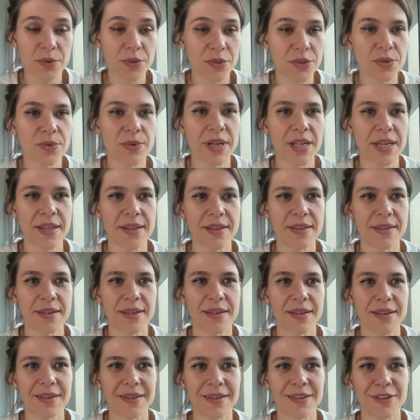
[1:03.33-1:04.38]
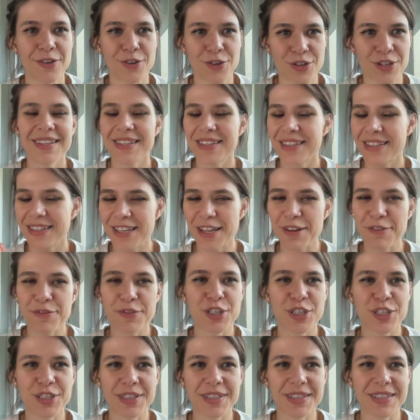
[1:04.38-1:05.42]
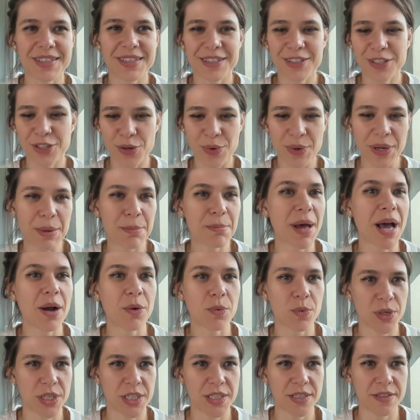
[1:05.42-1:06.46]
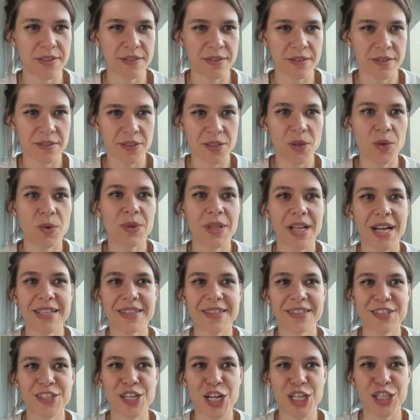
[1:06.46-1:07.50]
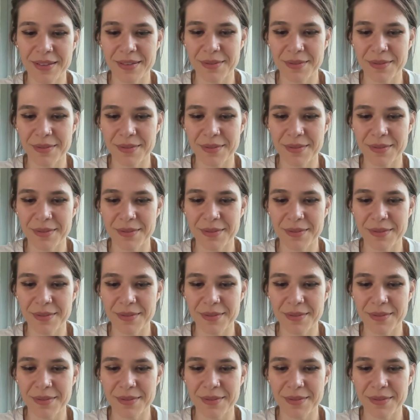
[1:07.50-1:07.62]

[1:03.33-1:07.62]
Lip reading: do anything, you're definitely going backwards. So that's not